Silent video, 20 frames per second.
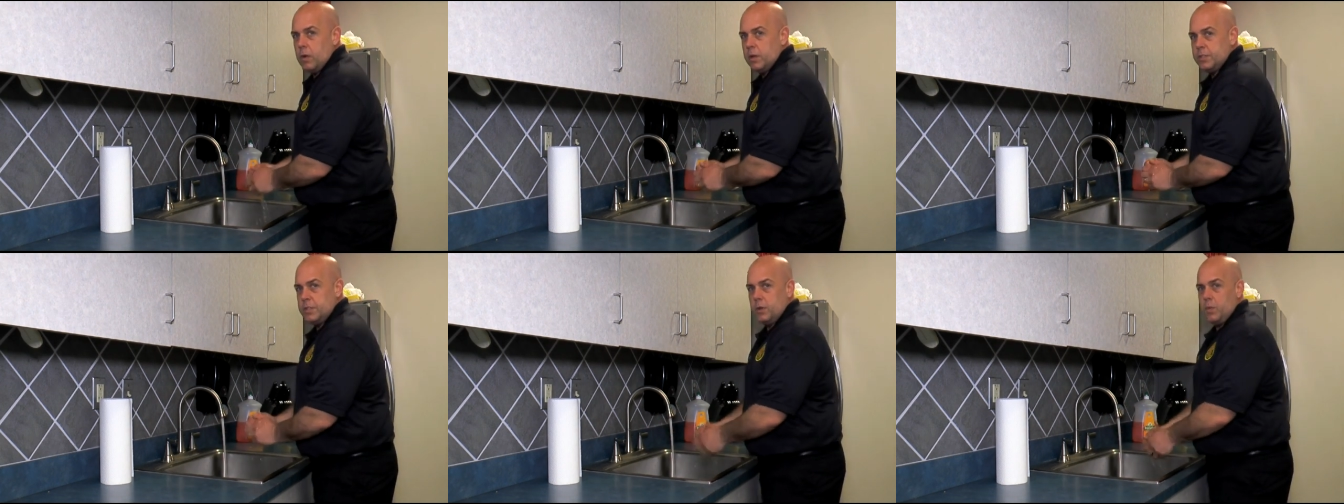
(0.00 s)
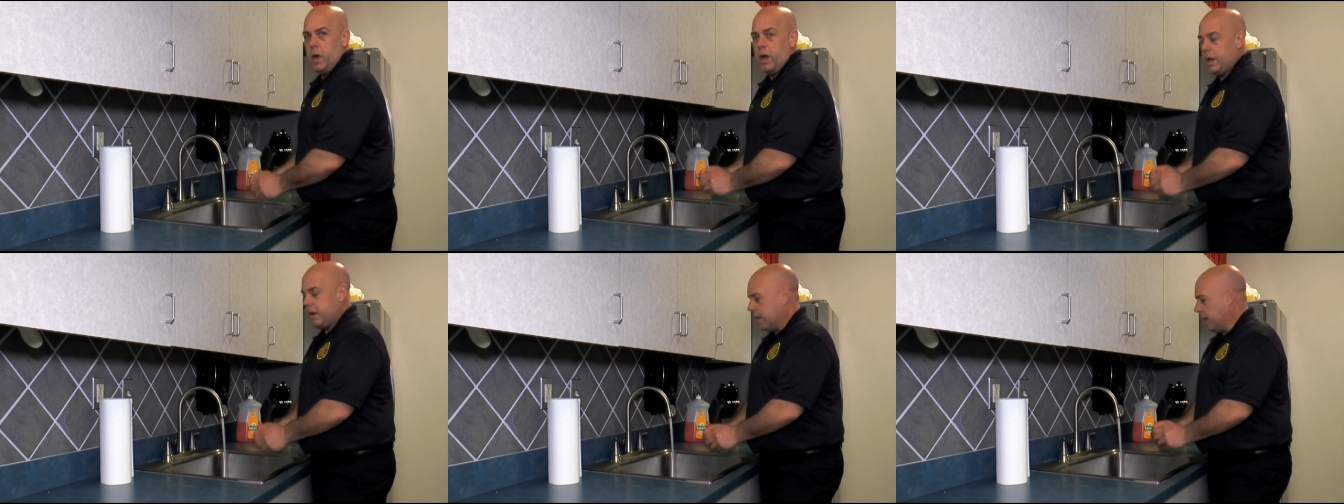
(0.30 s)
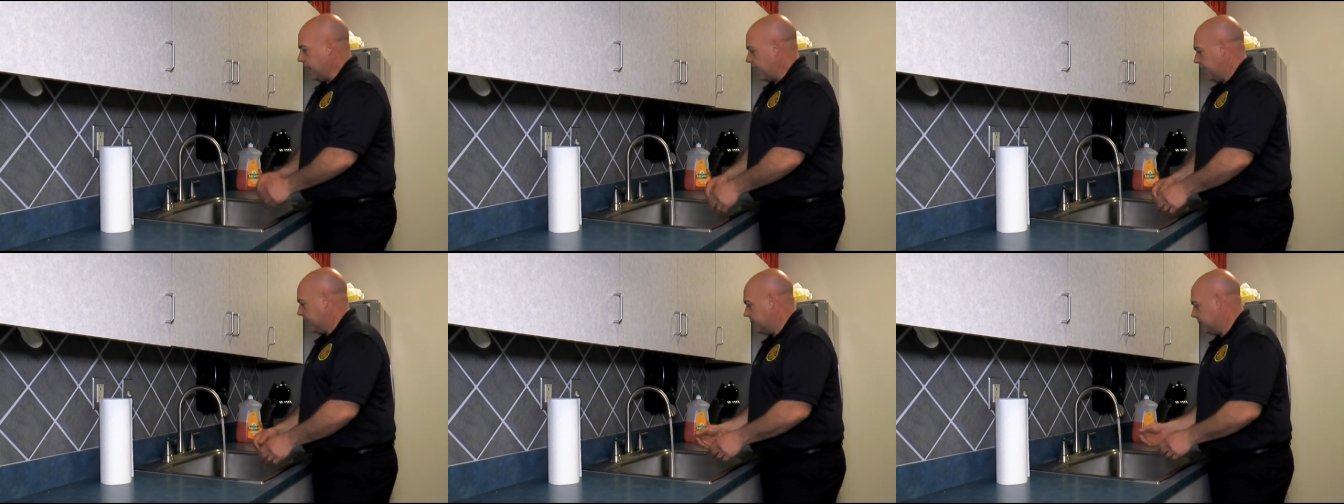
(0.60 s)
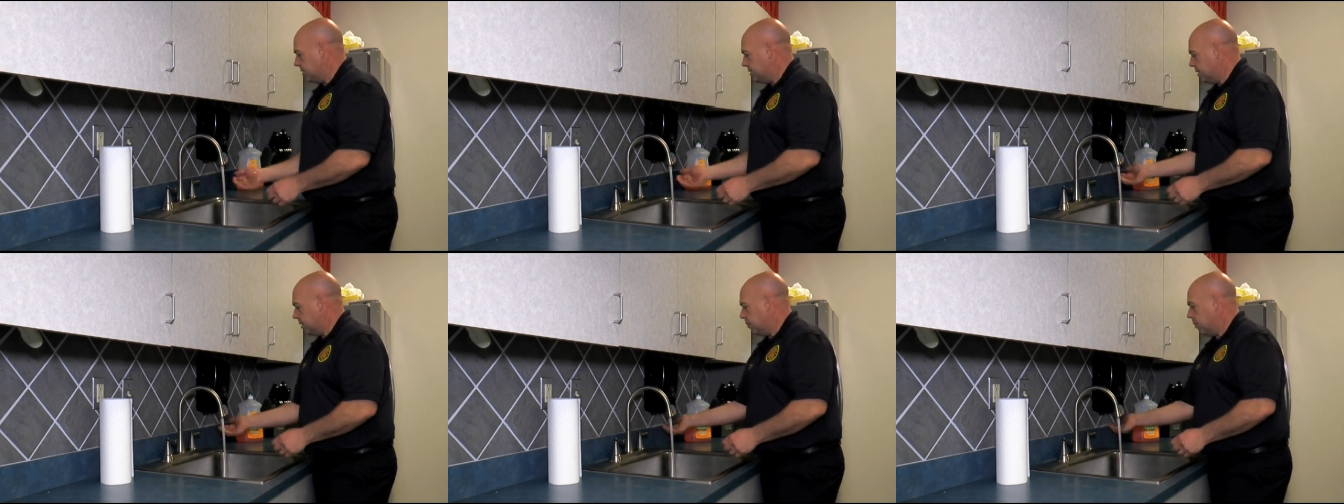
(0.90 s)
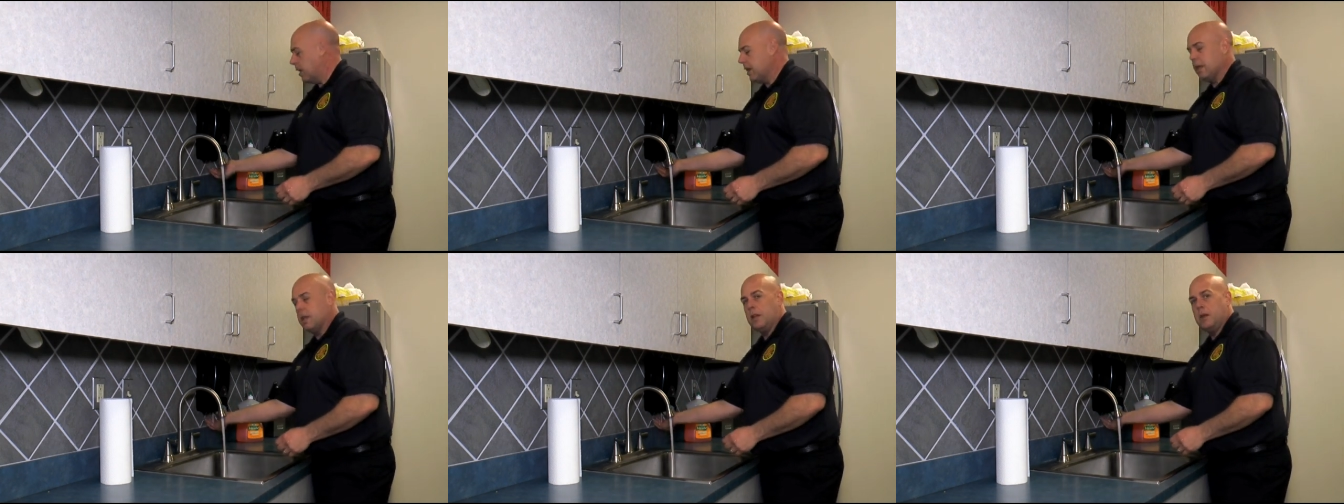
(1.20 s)
Once you wet your hands, you're
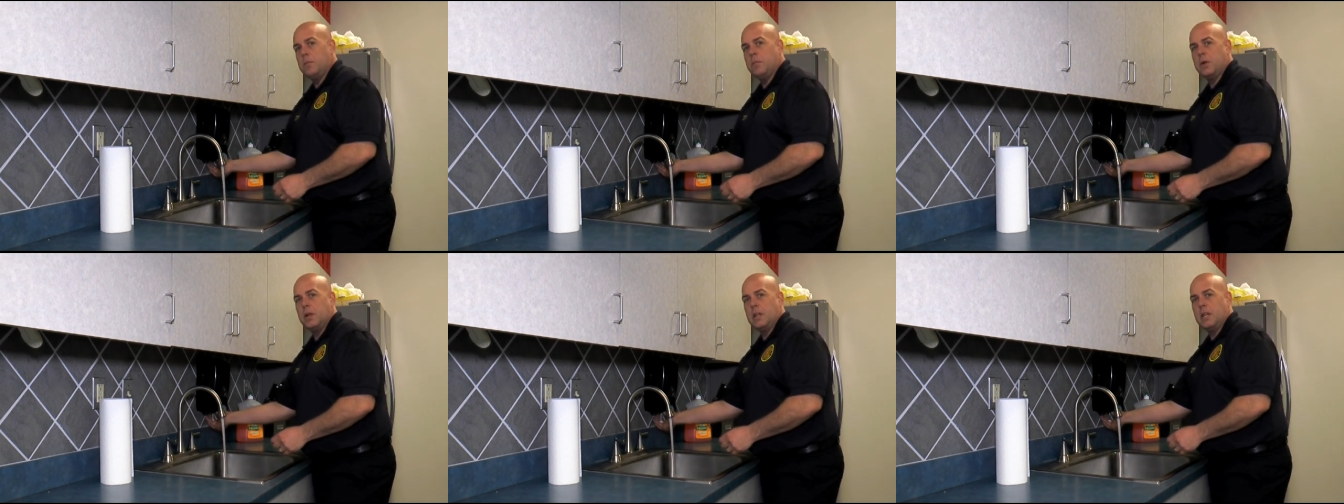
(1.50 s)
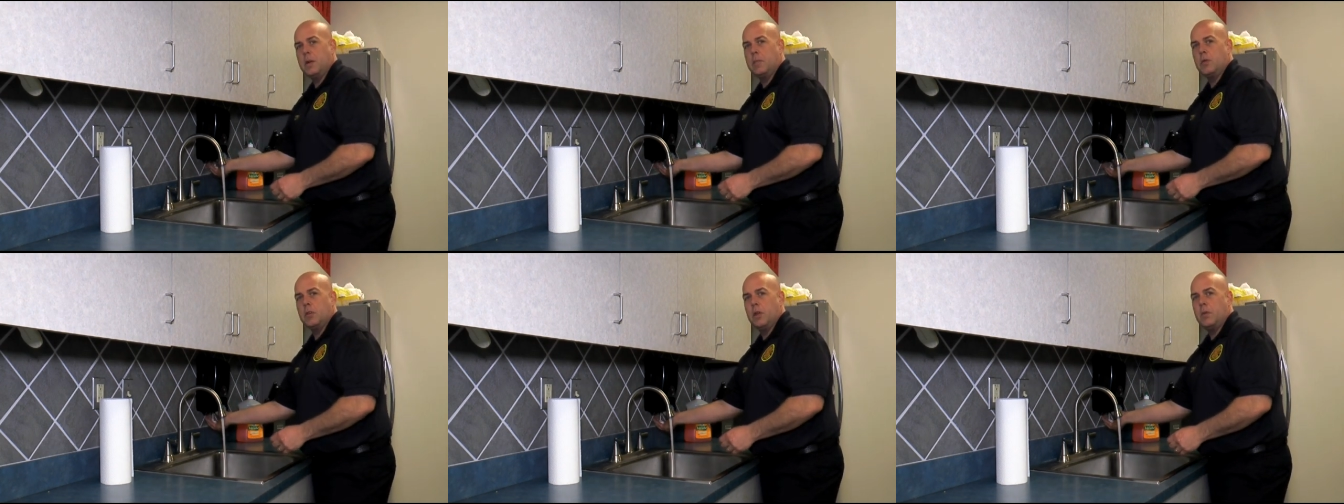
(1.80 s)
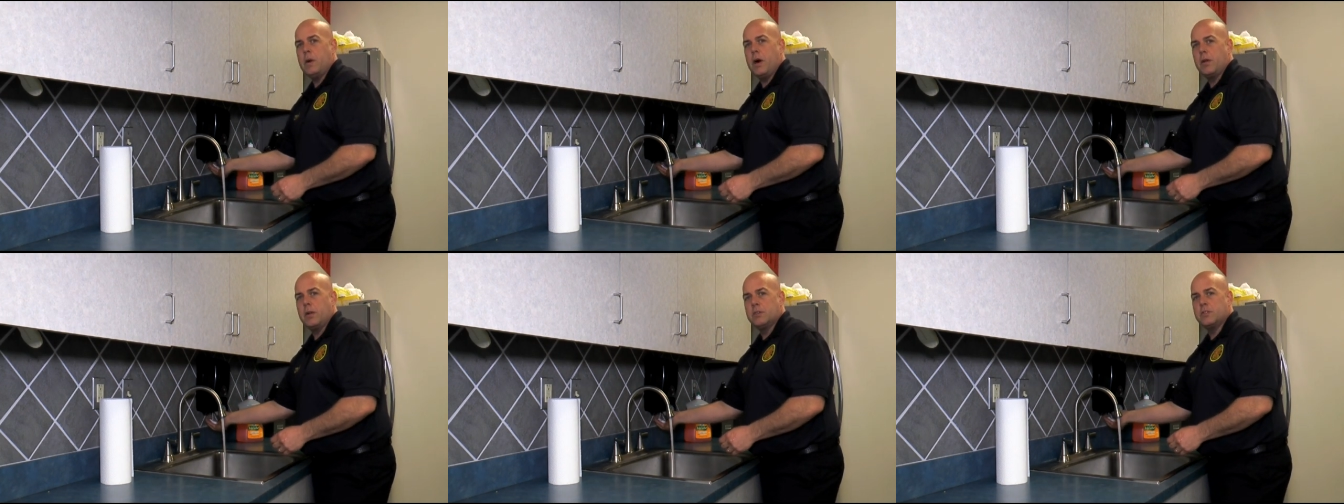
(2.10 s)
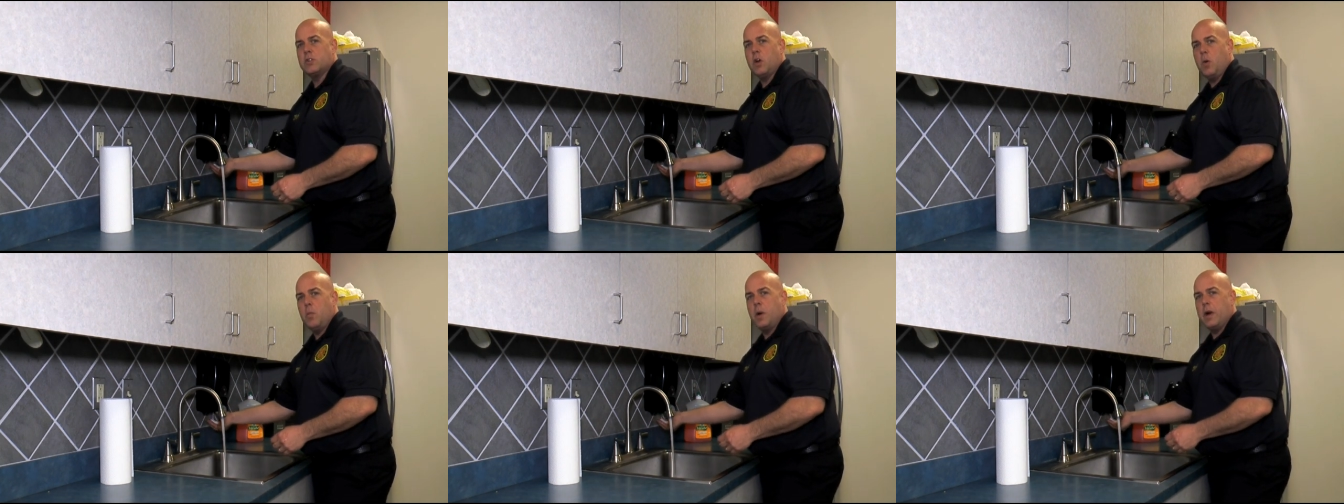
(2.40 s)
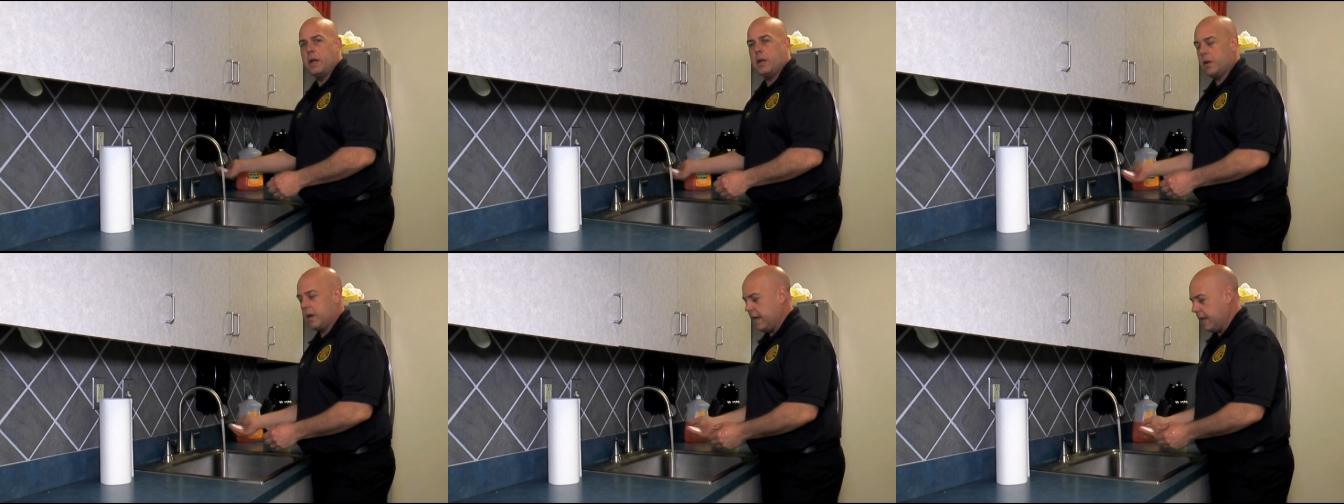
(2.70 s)
going to want to put a liberal amount of soap
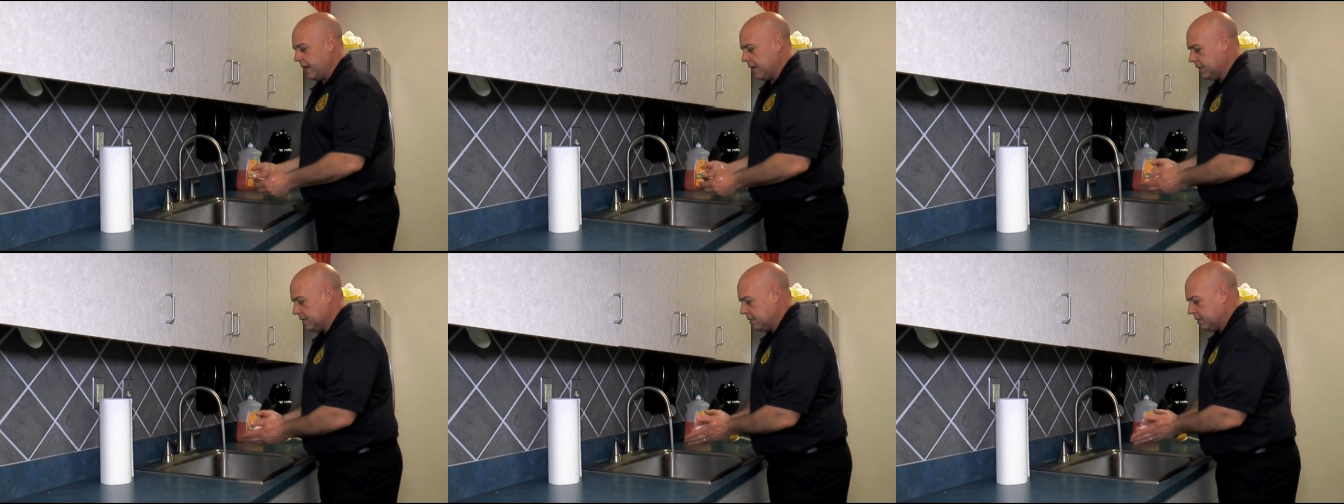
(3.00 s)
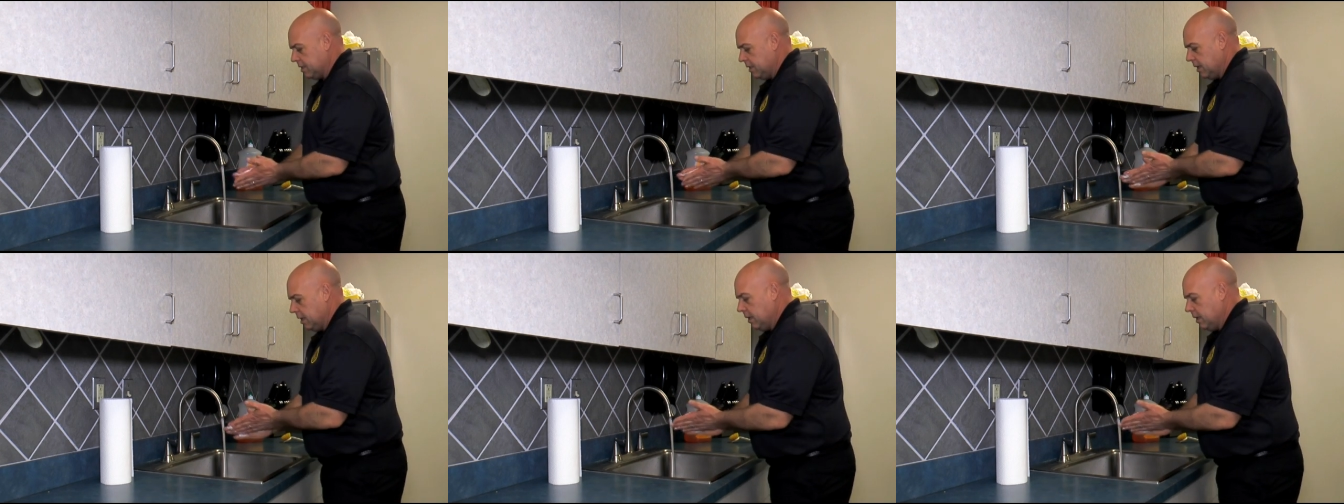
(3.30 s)
on your hands,